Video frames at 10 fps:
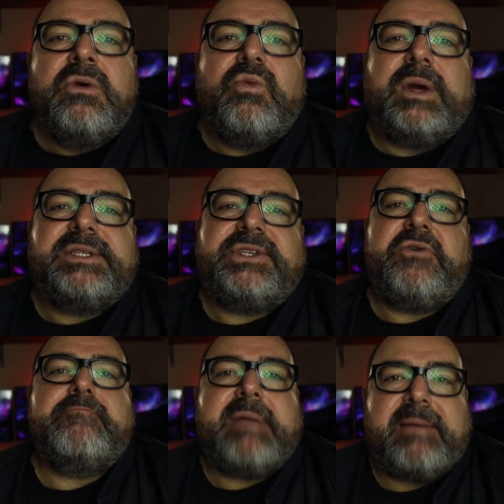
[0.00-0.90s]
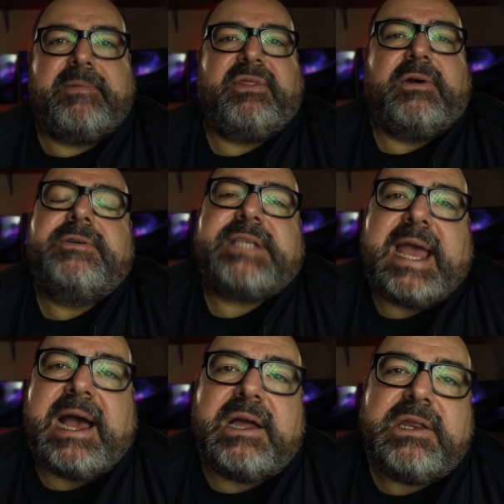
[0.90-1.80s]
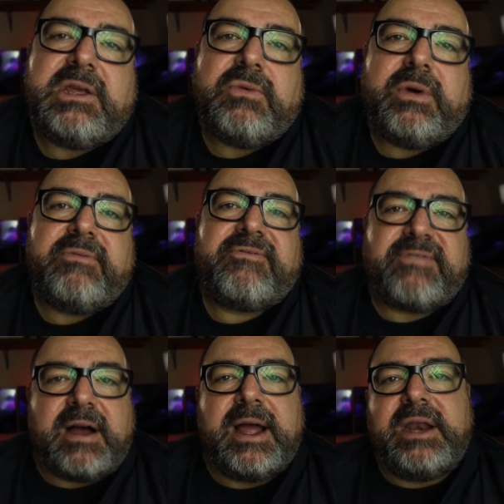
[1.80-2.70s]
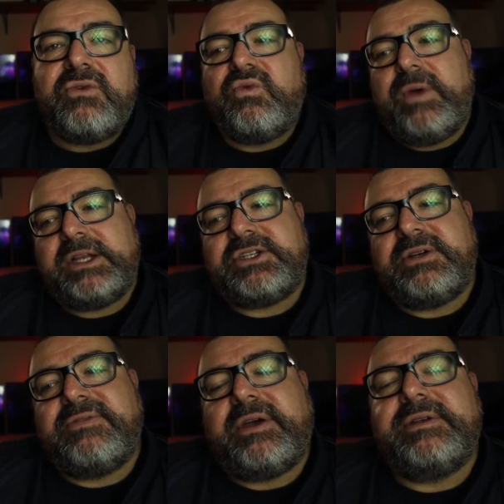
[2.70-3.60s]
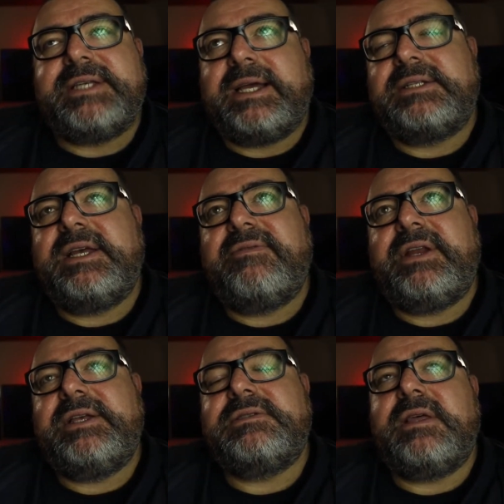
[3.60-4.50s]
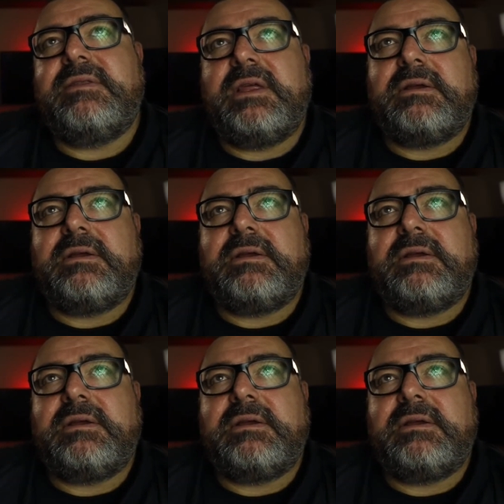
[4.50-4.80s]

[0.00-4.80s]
once you map those out, you would find which of those activities that the